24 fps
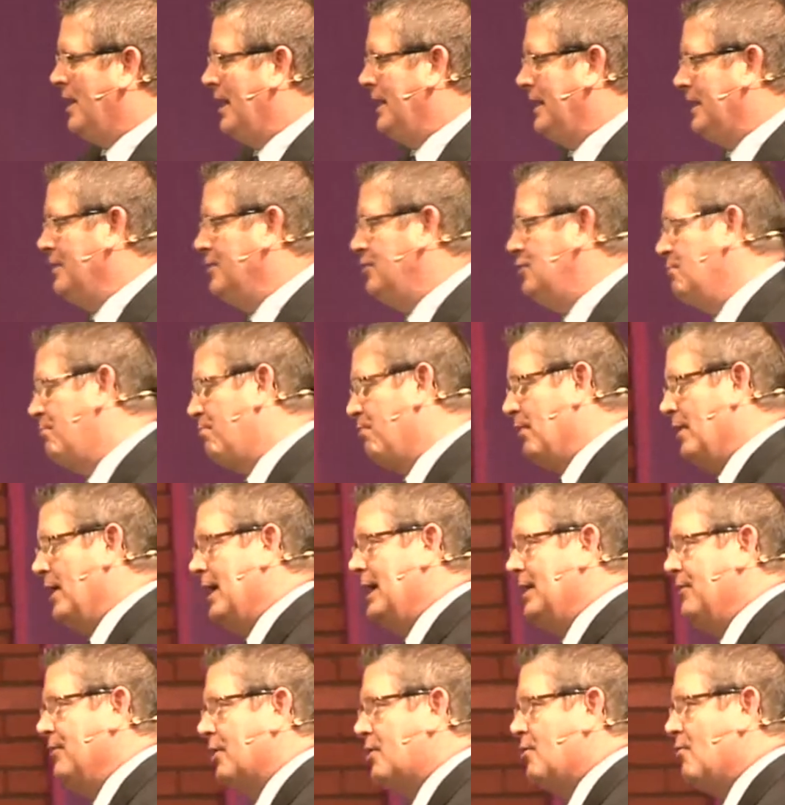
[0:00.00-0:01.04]
pray, and you
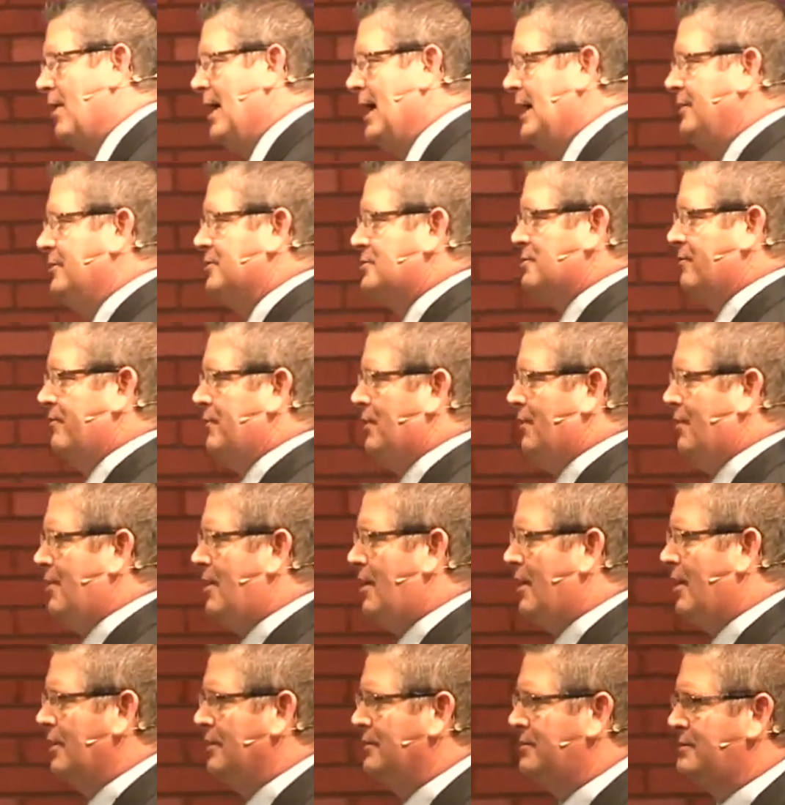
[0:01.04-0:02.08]
pray in the quietness of your
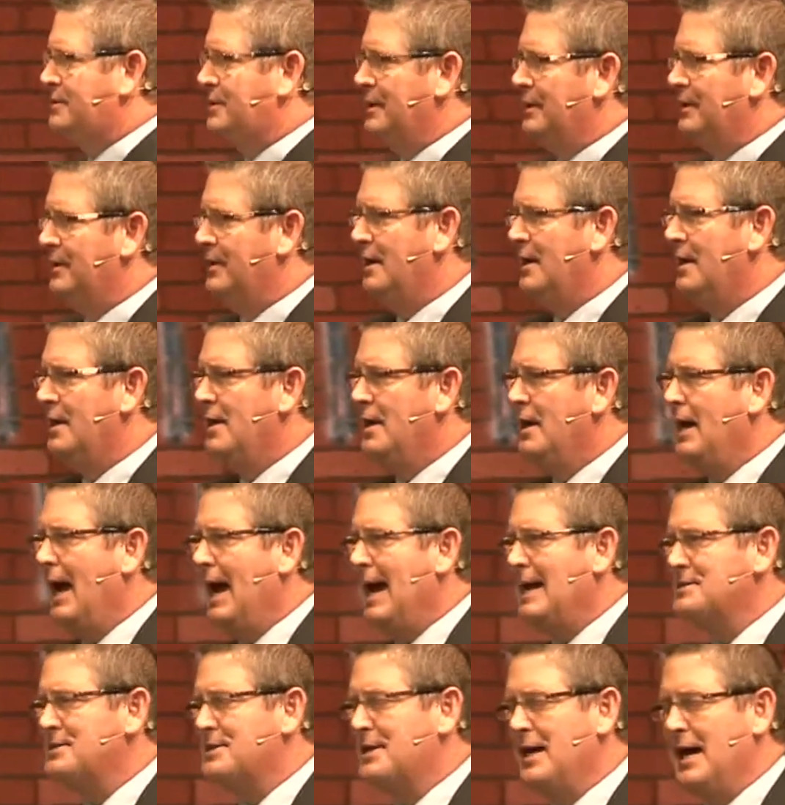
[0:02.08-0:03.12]
heart, and
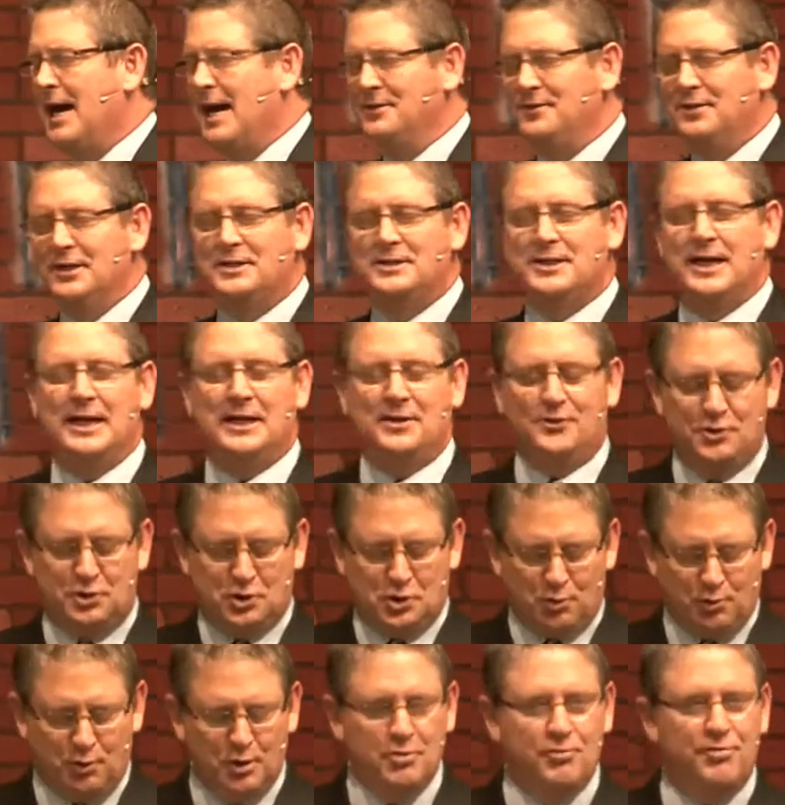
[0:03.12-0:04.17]
ask God to take
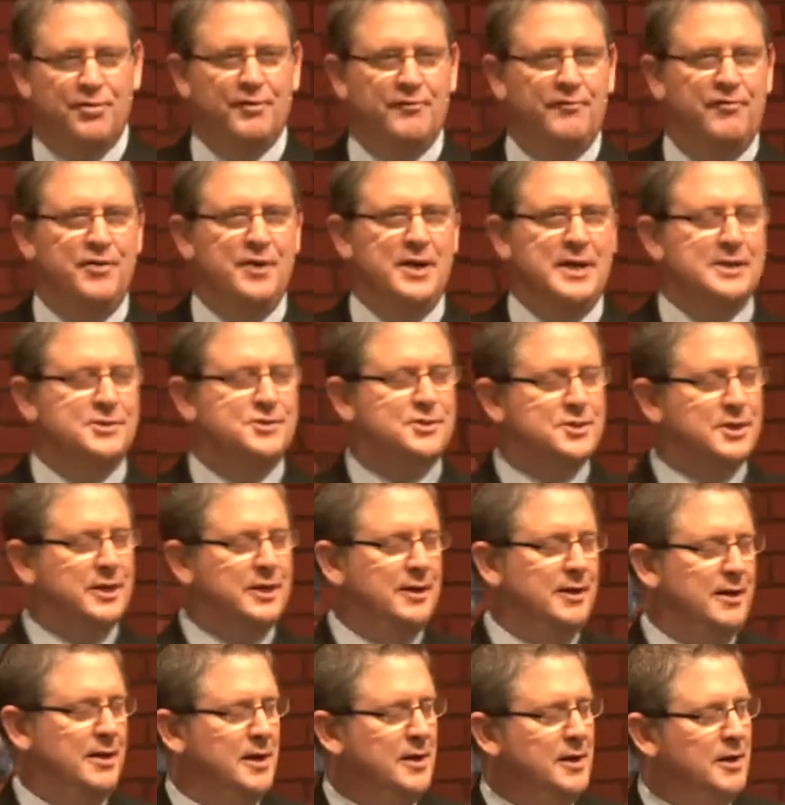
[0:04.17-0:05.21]
the truth of this
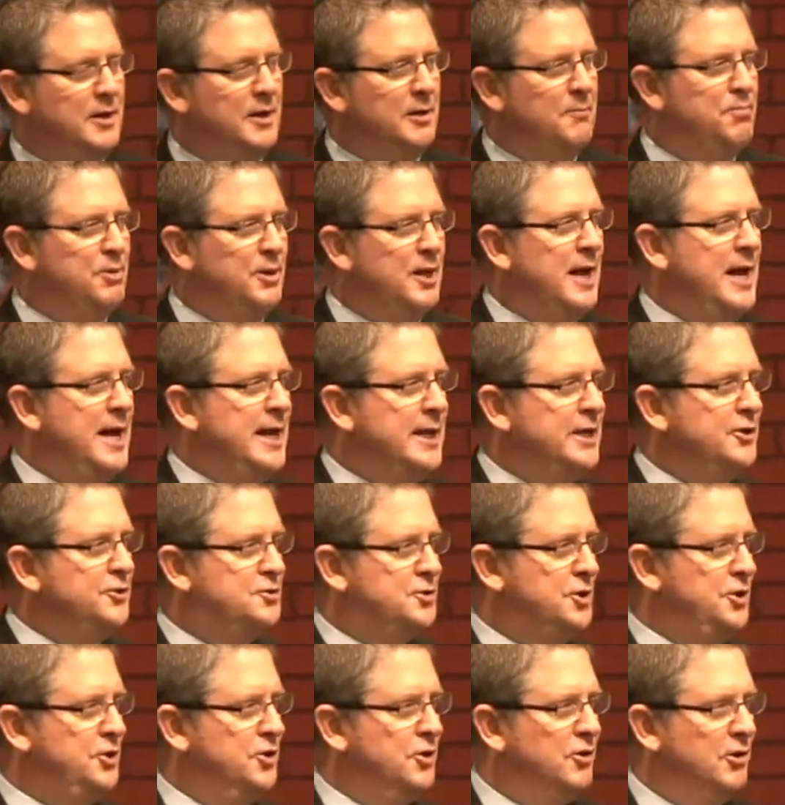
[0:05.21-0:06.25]
and apply
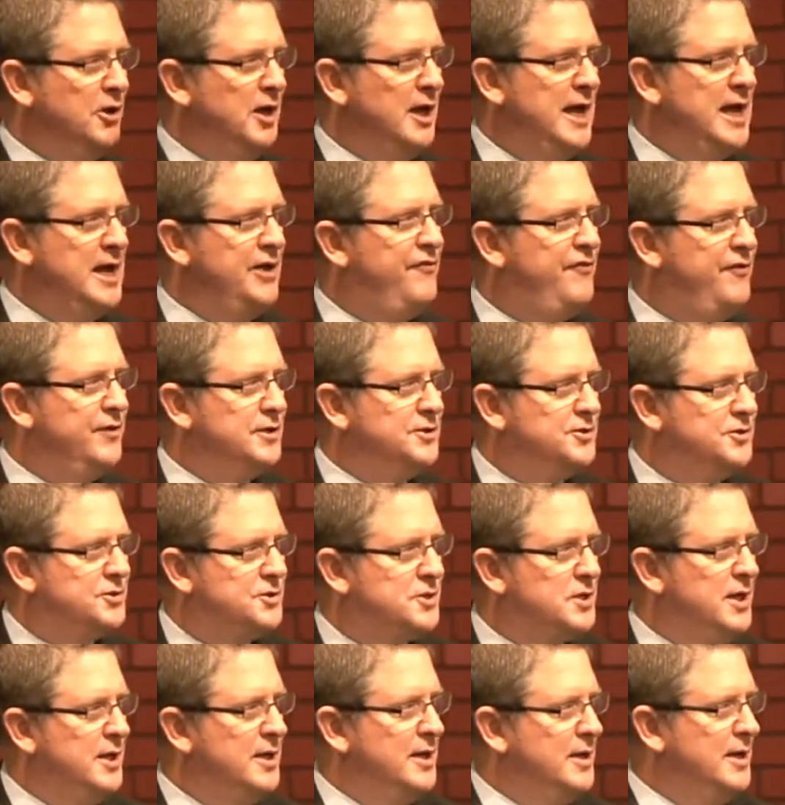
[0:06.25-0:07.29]
it to your life
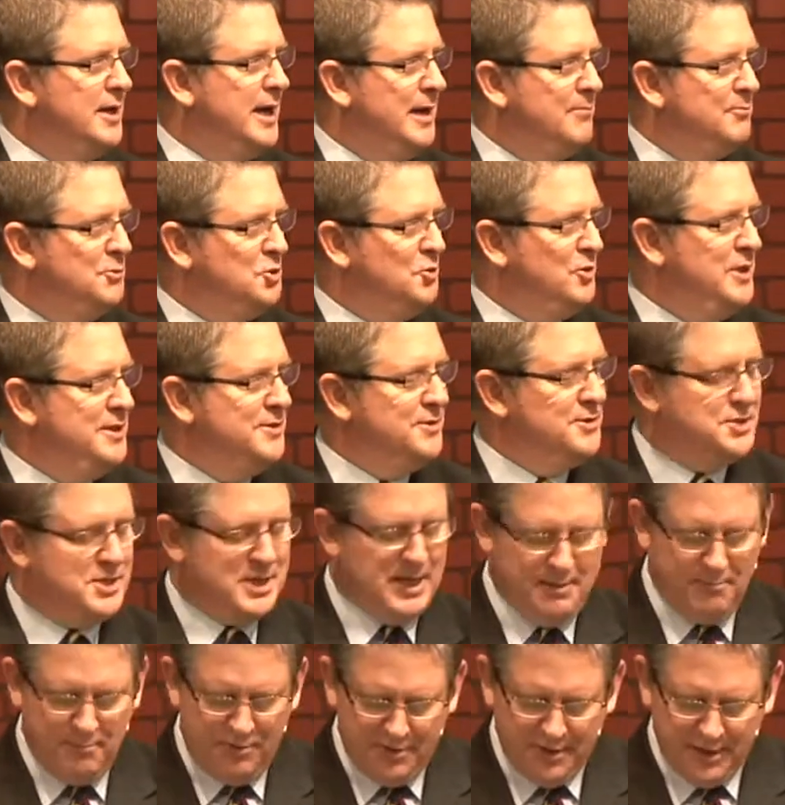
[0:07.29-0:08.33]
as I'm doing the
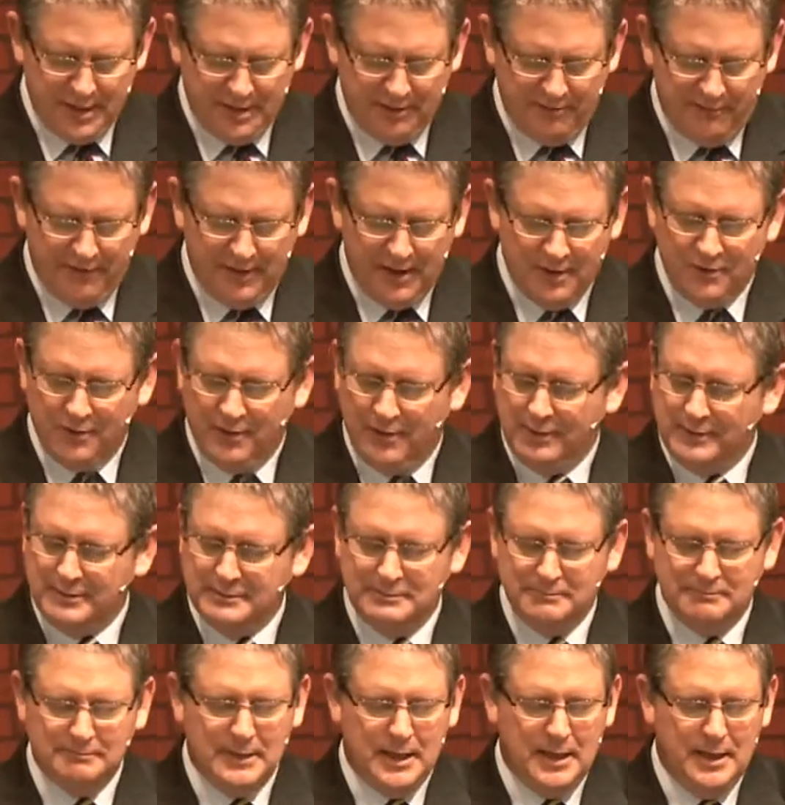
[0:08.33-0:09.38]
same thing. Father,
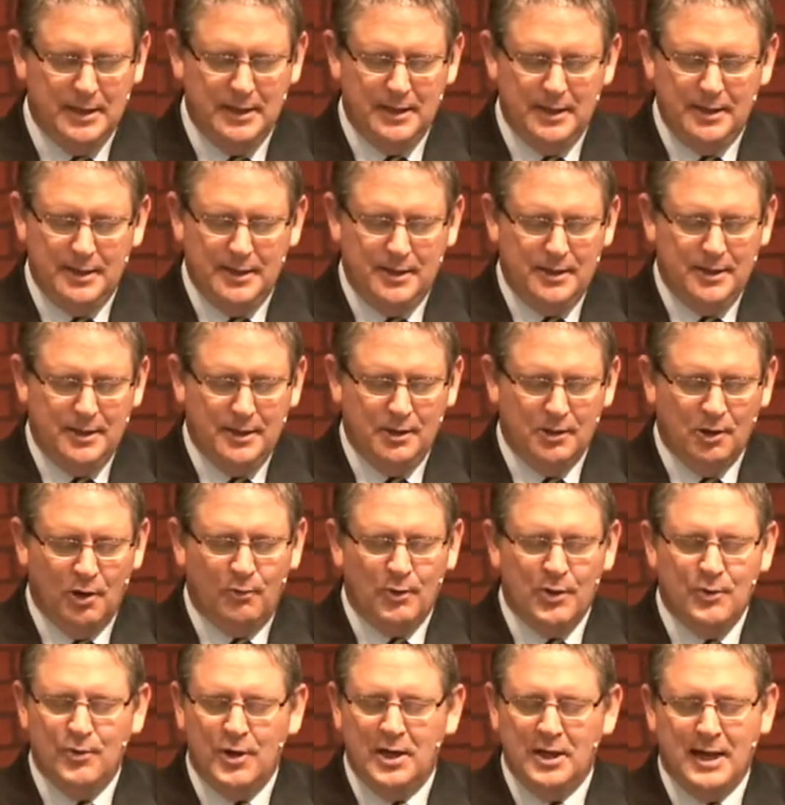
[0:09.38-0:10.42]

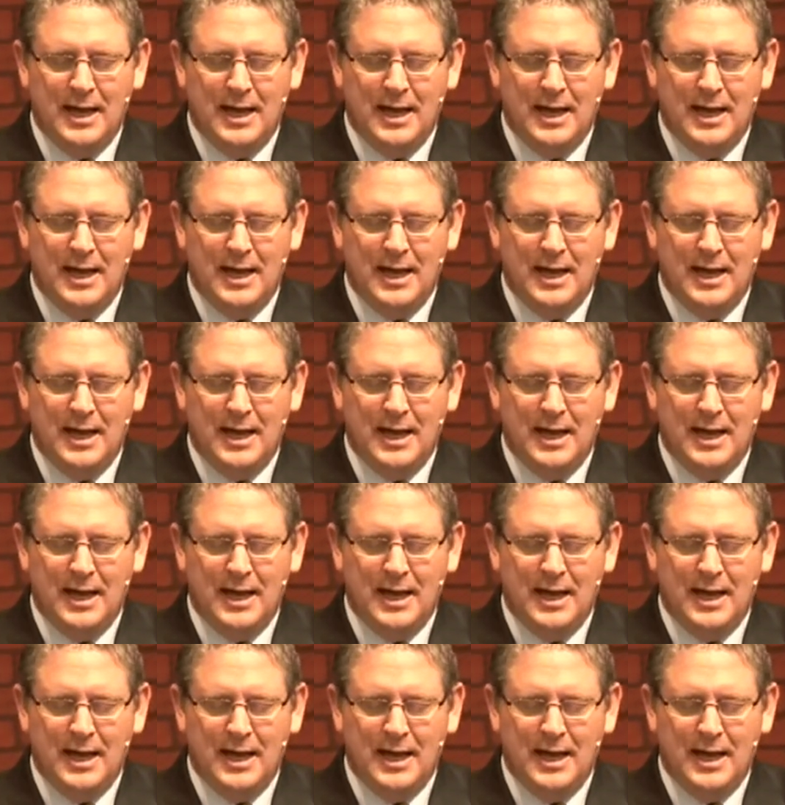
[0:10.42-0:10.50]
Lord, we